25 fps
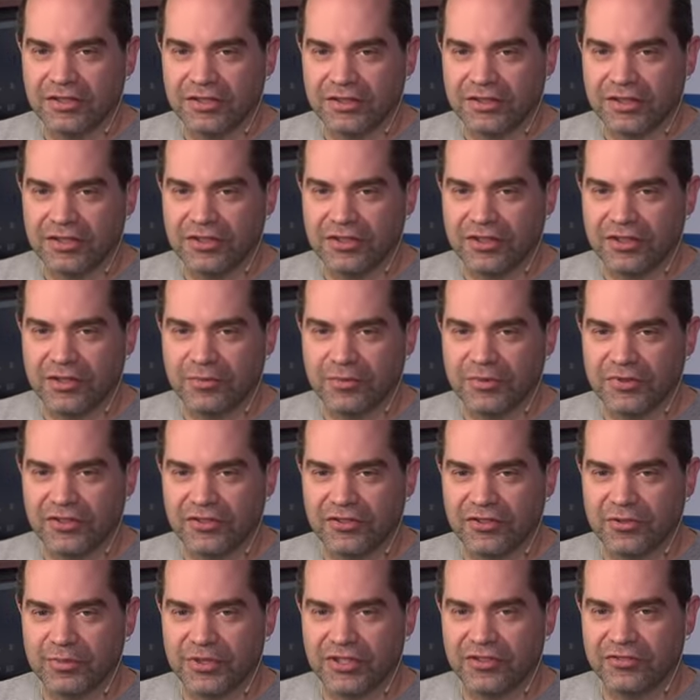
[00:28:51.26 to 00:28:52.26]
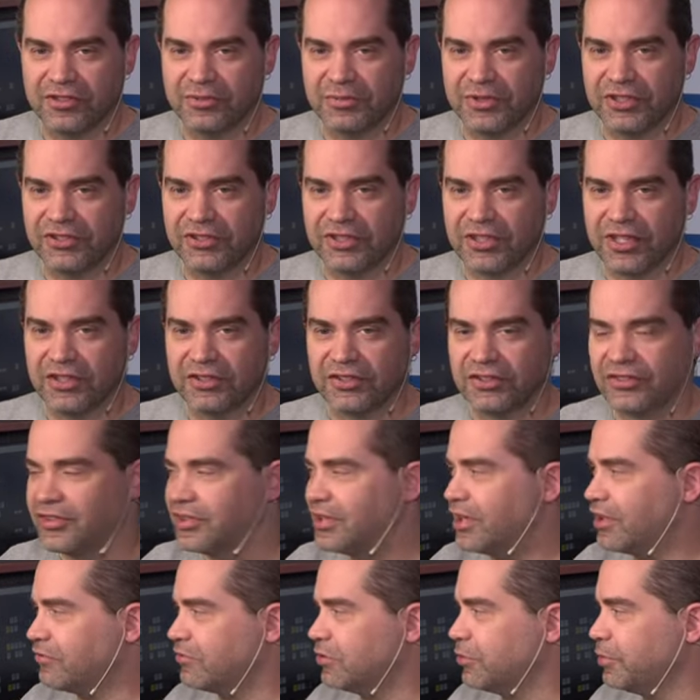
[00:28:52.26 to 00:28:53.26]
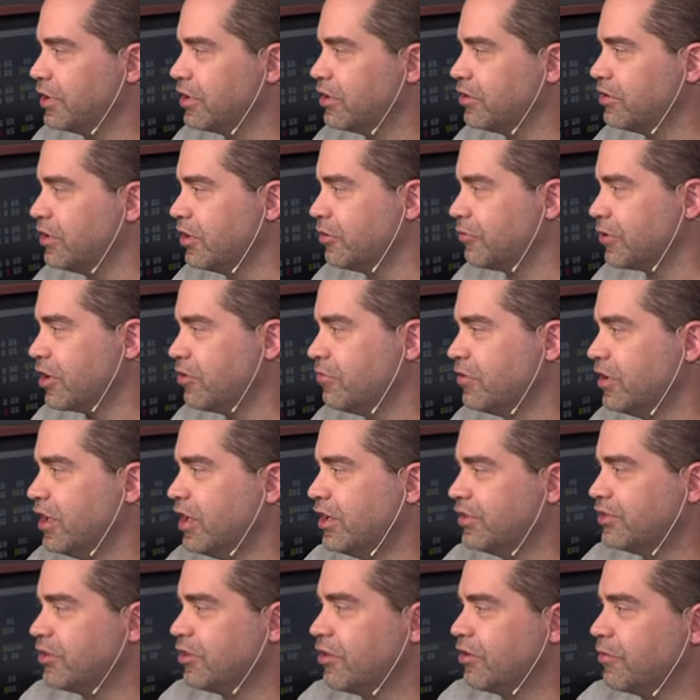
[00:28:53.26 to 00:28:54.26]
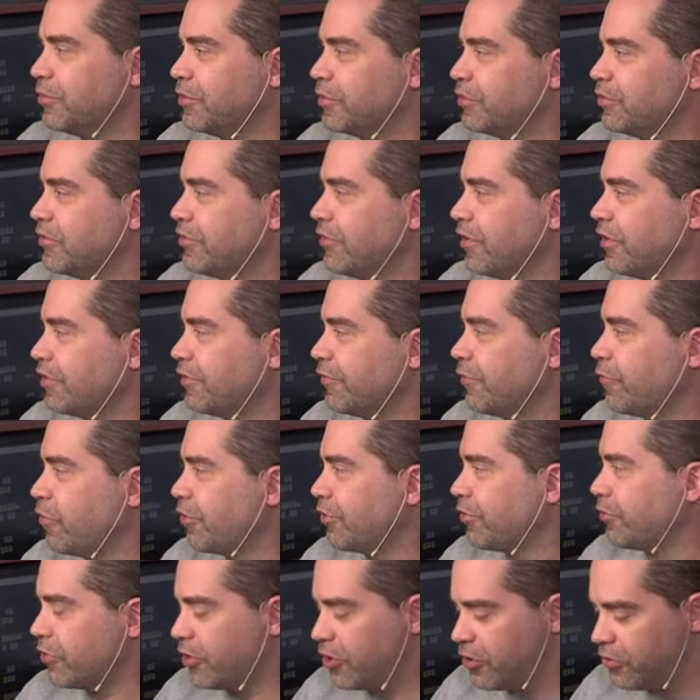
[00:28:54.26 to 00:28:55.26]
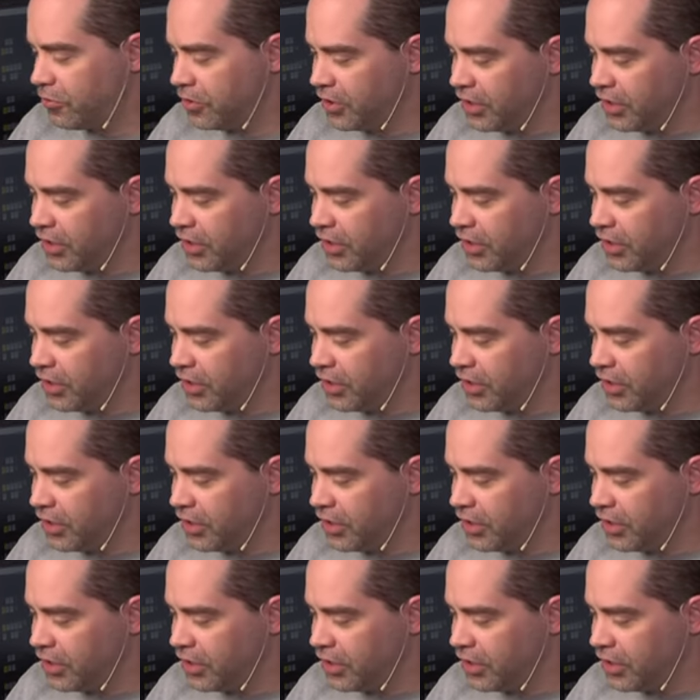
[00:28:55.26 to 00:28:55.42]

Let me zoom in a little bit so you guys can see that a little better. There we go. So I'm gonna, that's fourth row.